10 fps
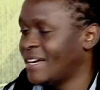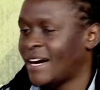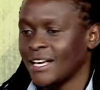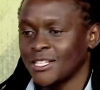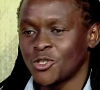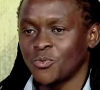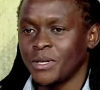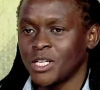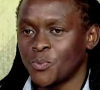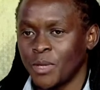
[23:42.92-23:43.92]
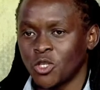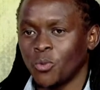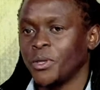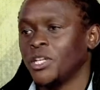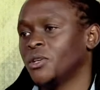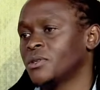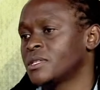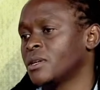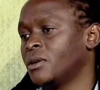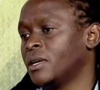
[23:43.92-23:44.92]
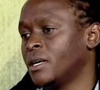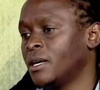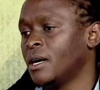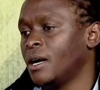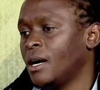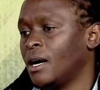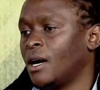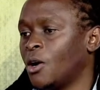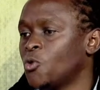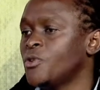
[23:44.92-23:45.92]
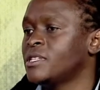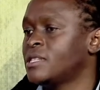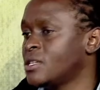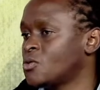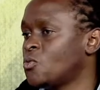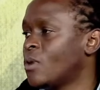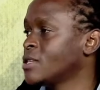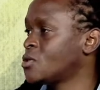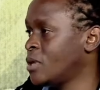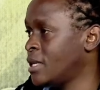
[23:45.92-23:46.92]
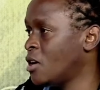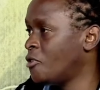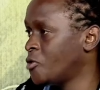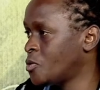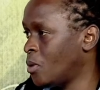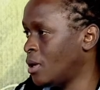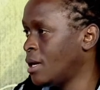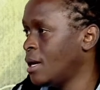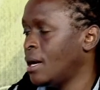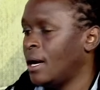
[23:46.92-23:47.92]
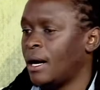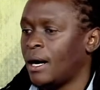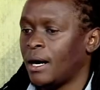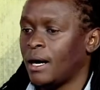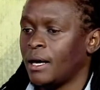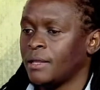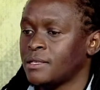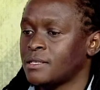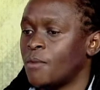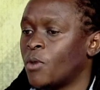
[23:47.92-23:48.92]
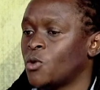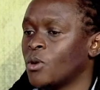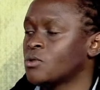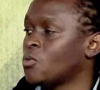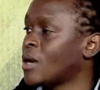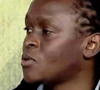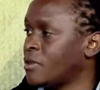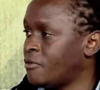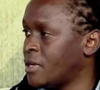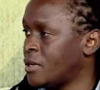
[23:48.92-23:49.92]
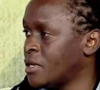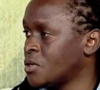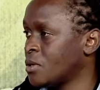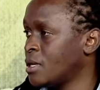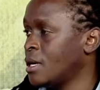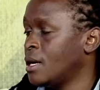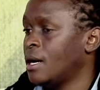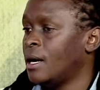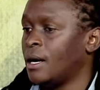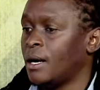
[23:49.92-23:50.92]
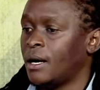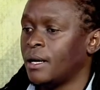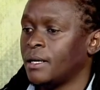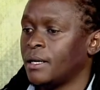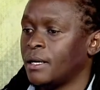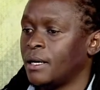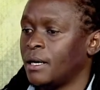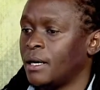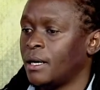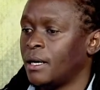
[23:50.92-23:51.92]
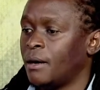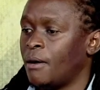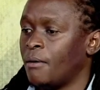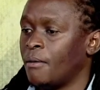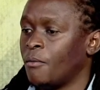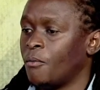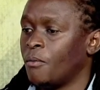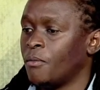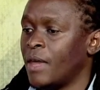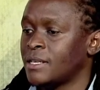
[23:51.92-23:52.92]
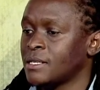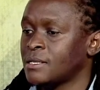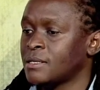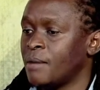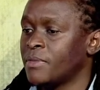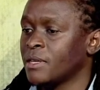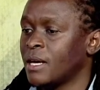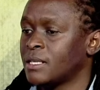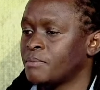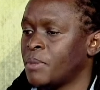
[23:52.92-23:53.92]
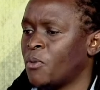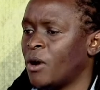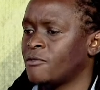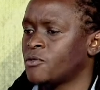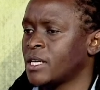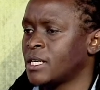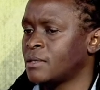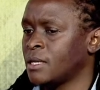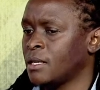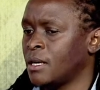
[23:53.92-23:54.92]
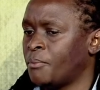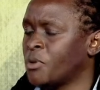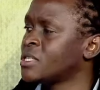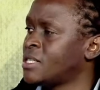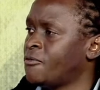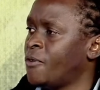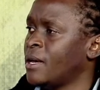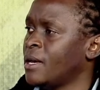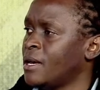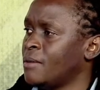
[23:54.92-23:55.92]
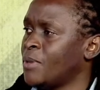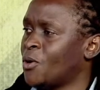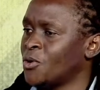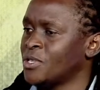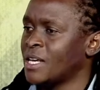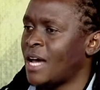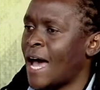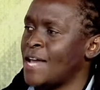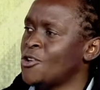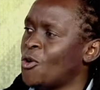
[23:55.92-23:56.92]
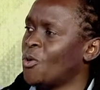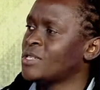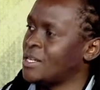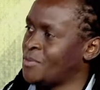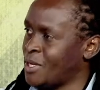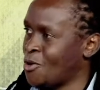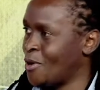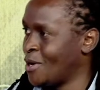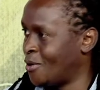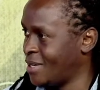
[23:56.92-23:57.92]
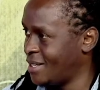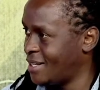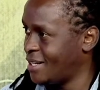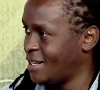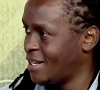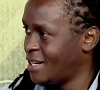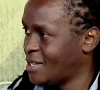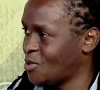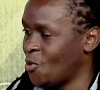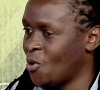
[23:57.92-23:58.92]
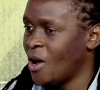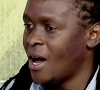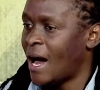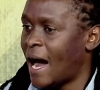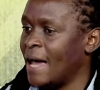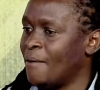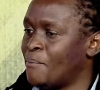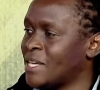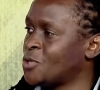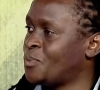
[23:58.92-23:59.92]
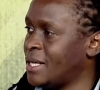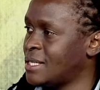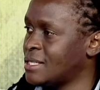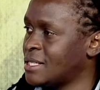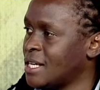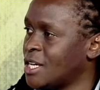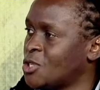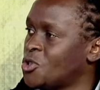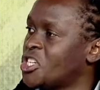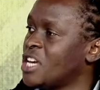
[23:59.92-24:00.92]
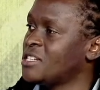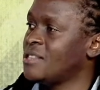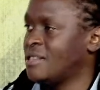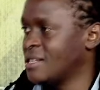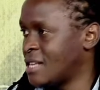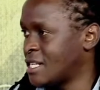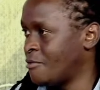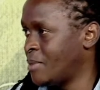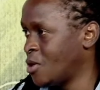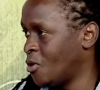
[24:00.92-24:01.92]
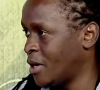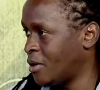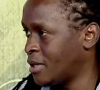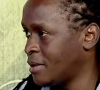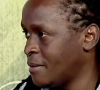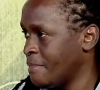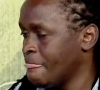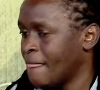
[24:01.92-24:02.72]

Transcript: There has to be a split opinions on uh, uh, who is this who wants to lead our football. Yeah. Uh, this is someone who has worked with the Federation, and uh, that is something that people have to take it in a positive way, yeah. because I know what has been going on, so I am best placed to change the things that have been going on. Yeah.